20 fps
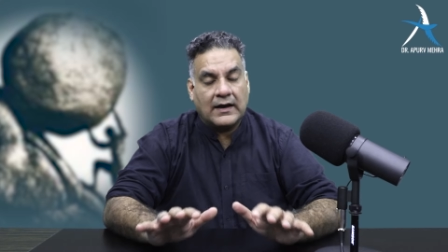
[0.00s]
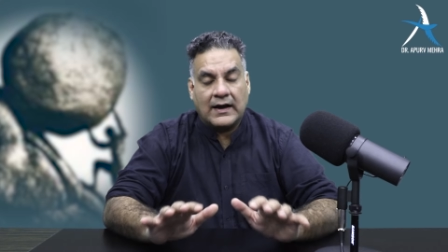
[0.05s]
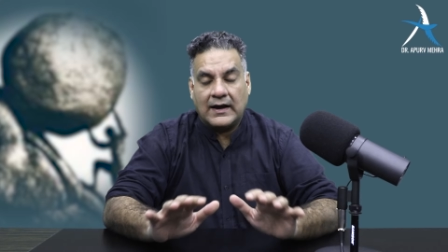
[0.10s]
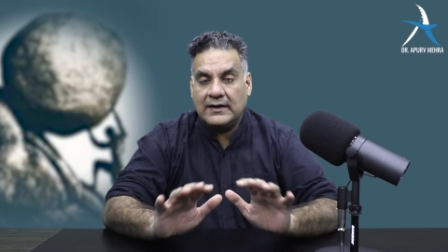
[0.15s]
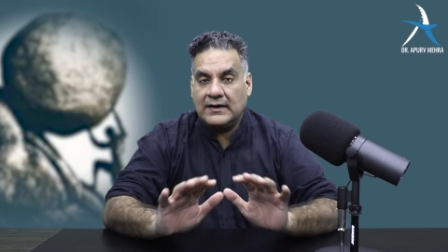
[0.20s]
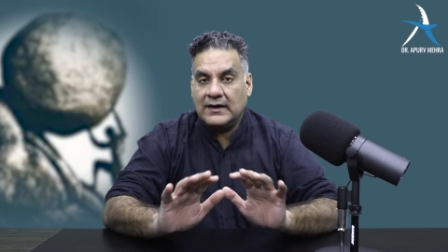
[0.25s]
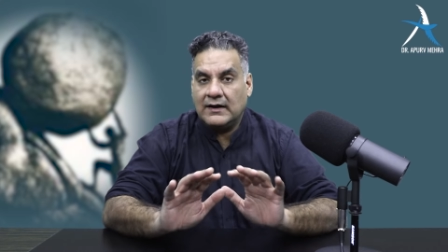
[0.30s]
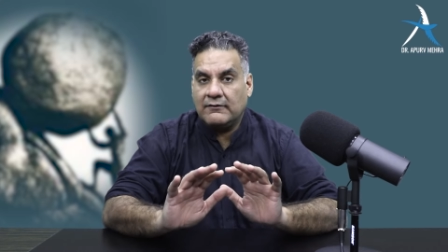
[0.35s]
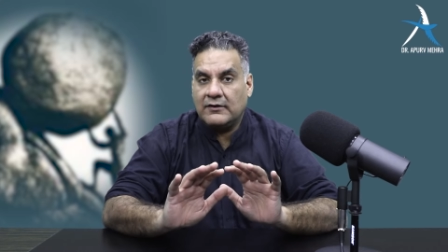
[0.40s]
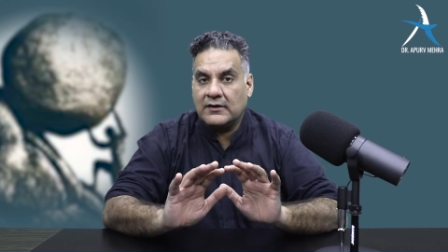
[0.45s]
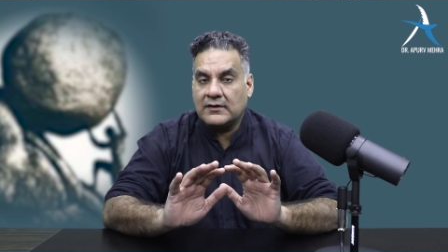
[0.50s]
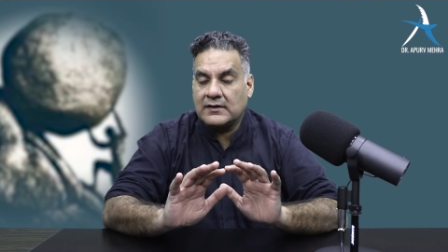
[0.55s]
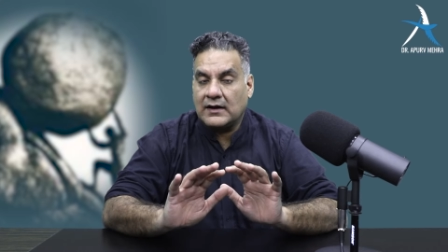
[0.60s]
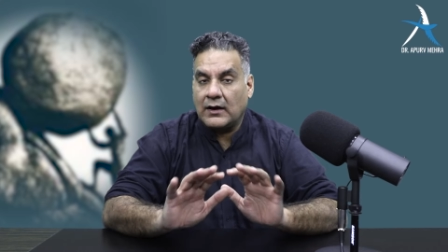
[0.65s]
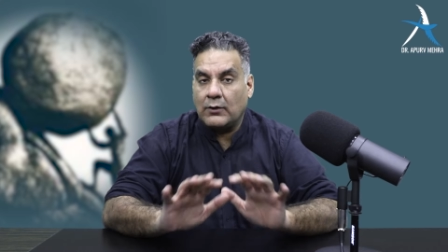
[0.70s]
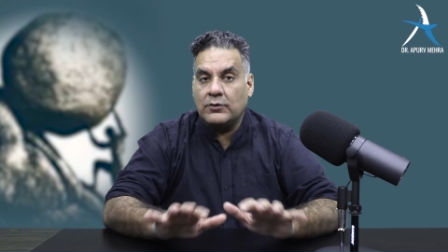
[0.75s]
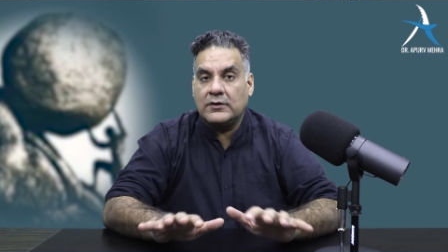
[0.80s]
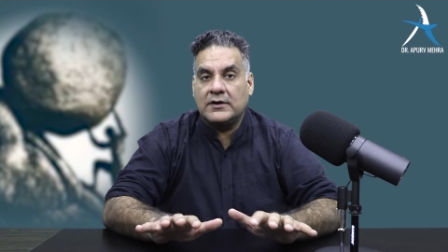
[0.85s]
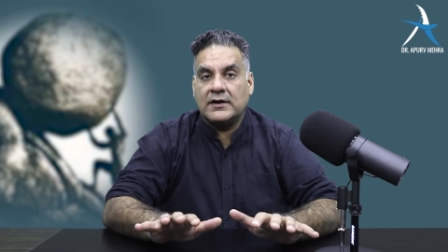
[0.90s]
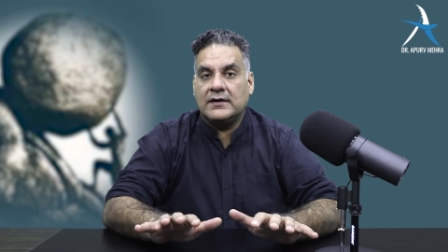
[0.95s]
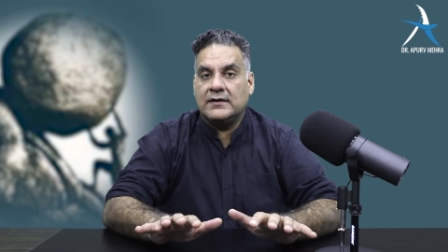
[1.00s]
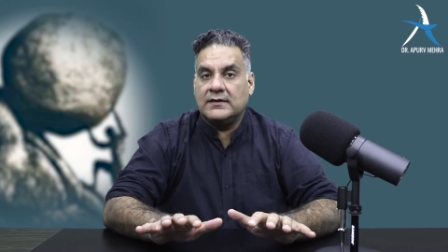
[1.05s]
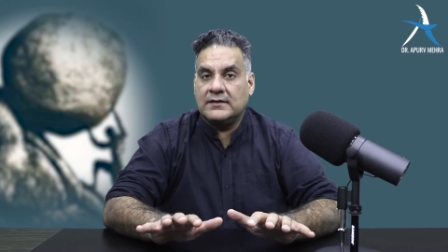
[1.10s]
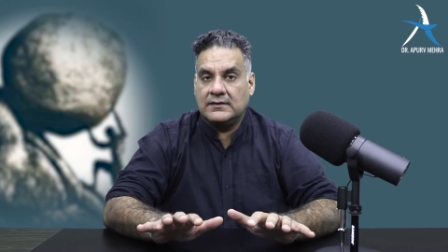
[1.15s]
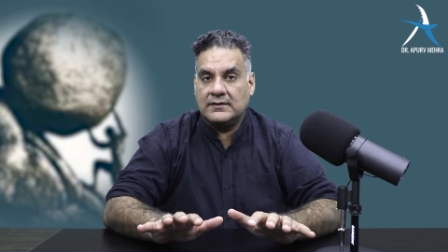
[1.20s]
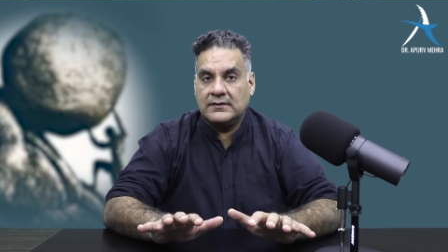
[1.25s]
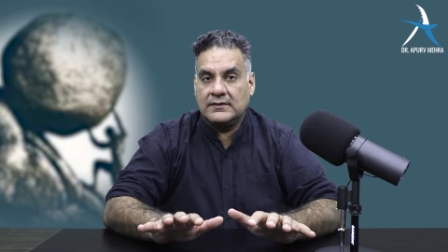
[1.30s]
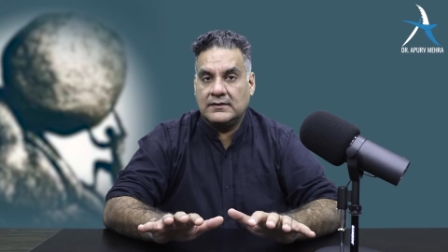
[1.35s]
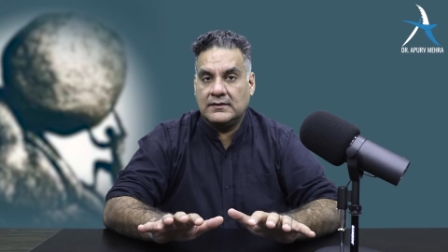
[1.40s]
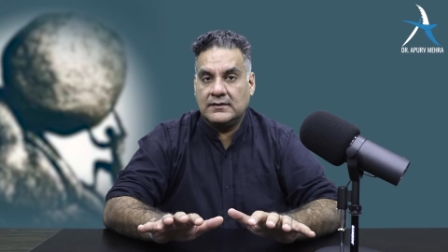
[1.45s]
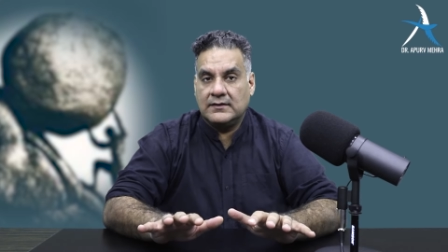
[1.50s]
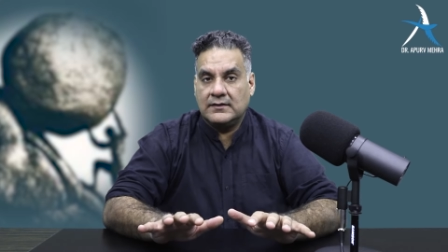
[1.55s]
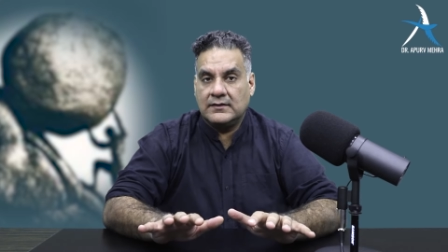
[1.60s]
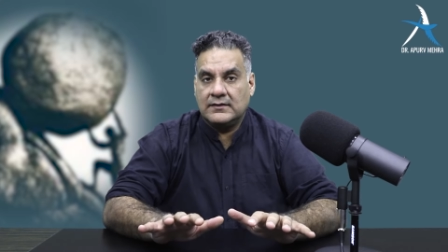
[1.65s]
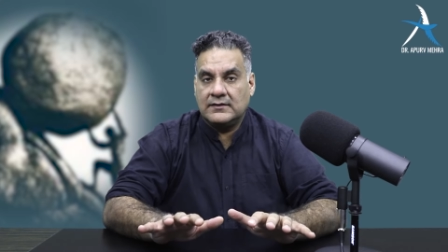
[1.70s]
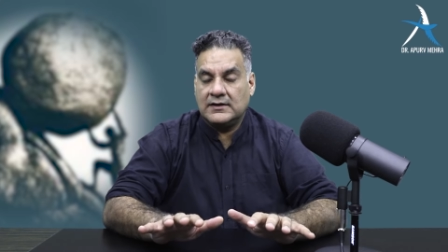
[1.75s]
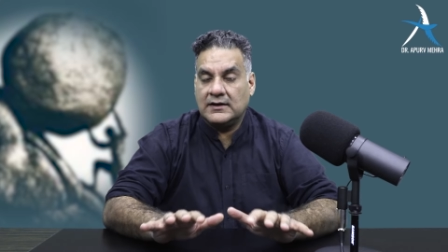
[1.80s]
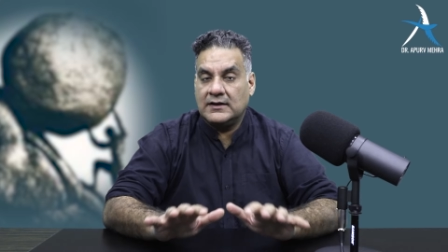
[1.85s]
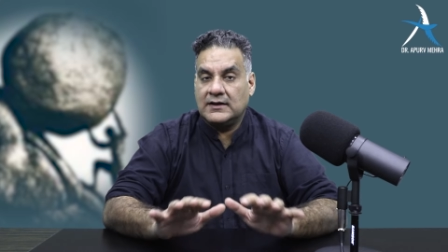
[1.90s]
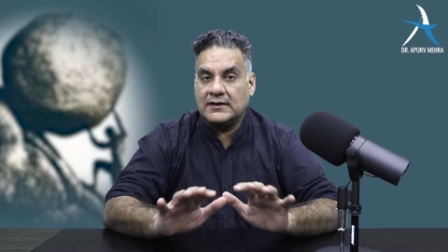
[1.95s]
I never counted
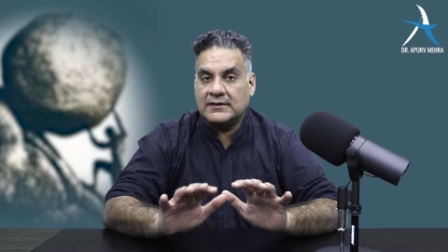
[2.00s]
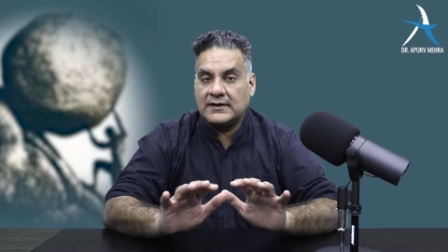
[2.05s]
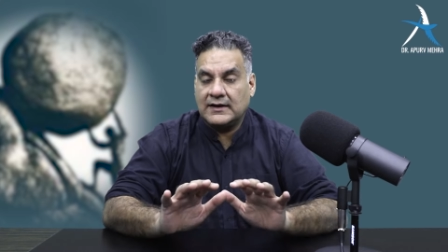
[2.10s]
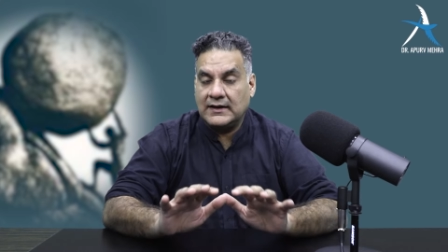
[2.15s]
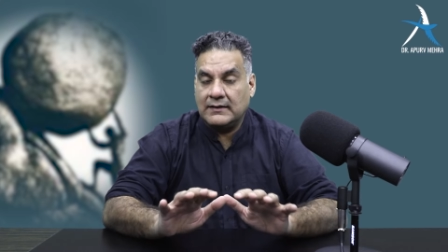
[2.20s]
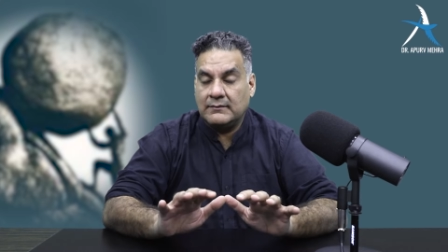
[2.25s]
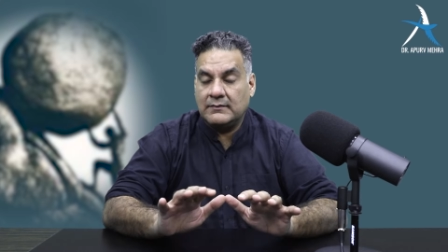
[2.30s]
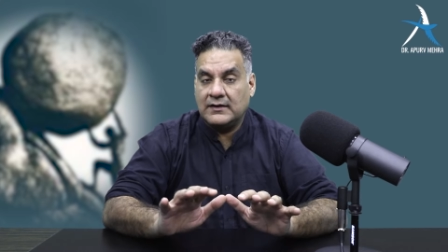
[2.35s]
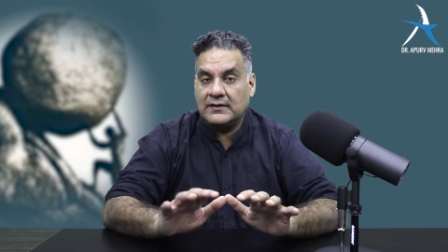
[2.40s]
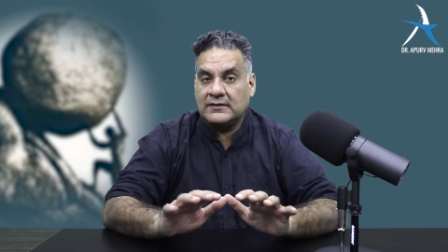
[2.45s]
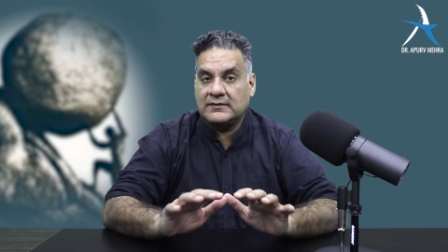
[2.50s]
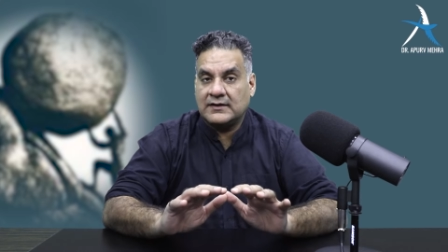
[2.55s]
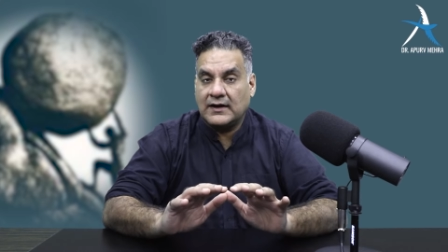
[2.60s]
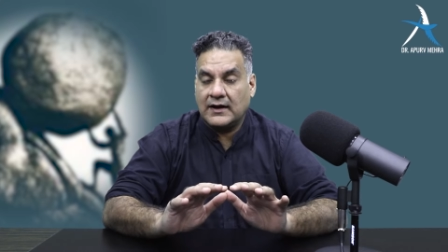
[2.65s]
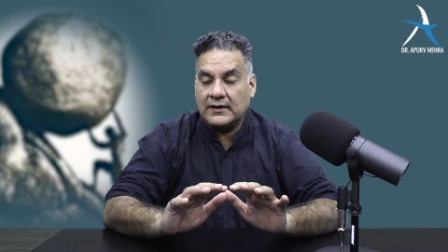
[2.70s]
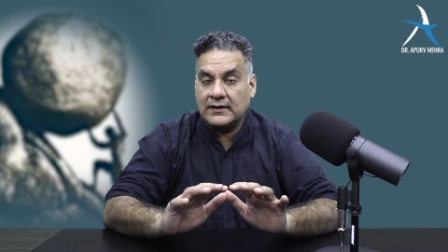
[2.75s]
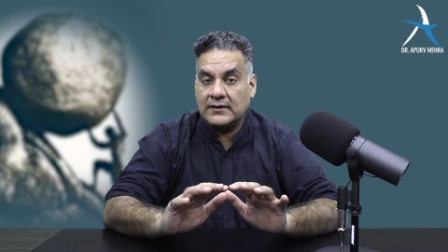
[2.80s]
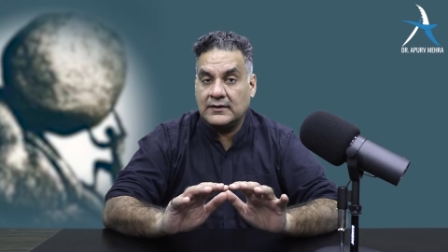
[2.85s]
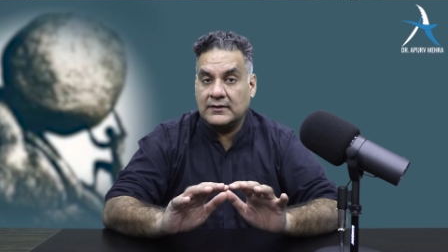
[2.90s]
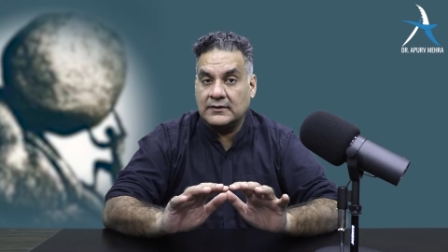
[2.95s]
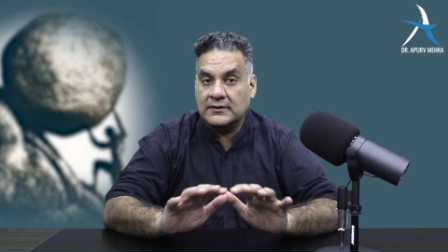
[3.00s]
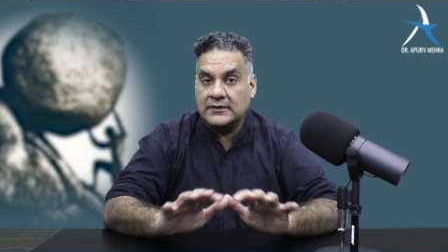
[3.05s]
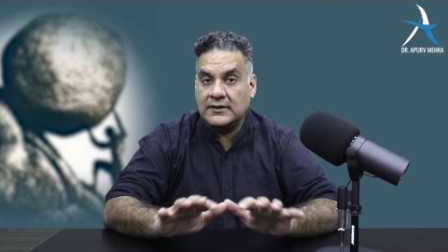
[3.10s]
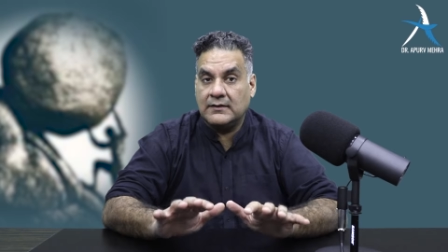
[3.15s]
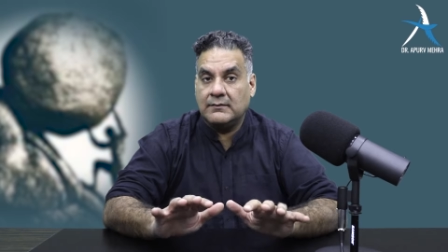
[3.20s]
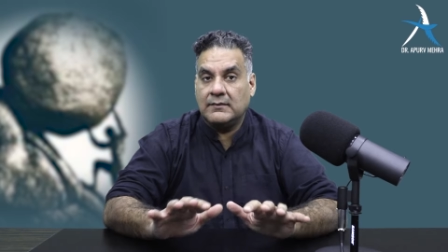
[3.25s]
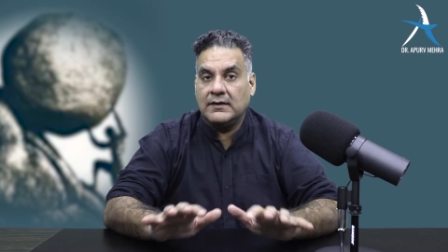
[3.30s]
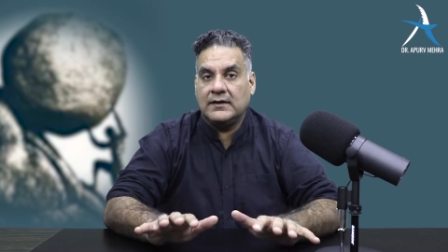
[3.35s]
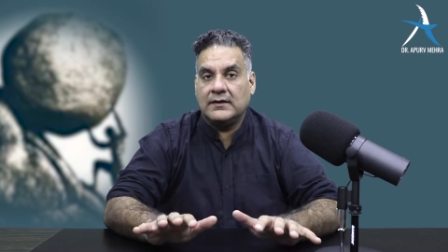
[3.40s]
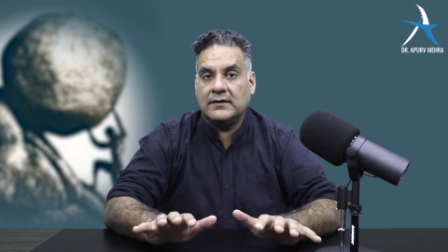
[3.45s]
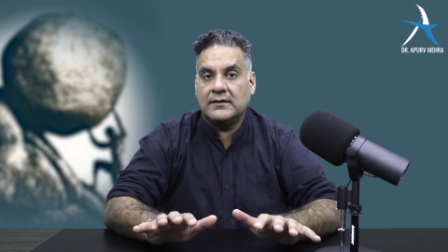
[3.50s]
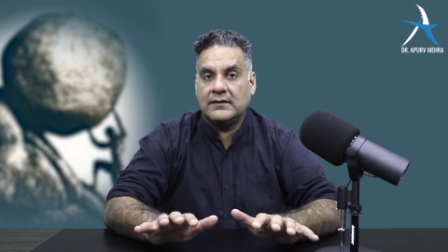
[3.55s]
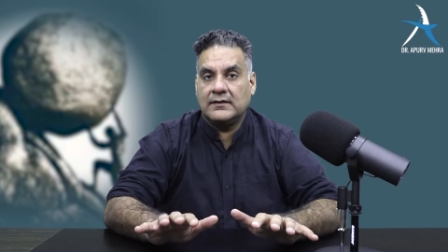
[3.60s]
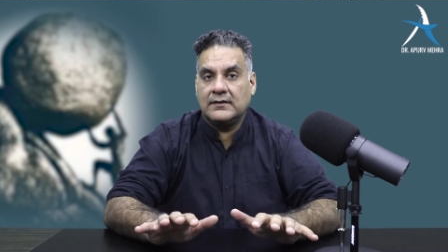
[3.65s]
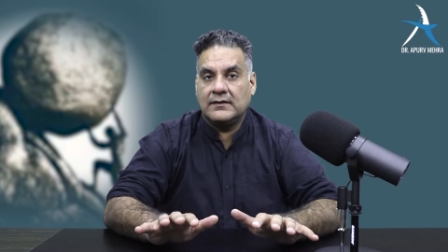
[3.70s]
till the time it started hurting me,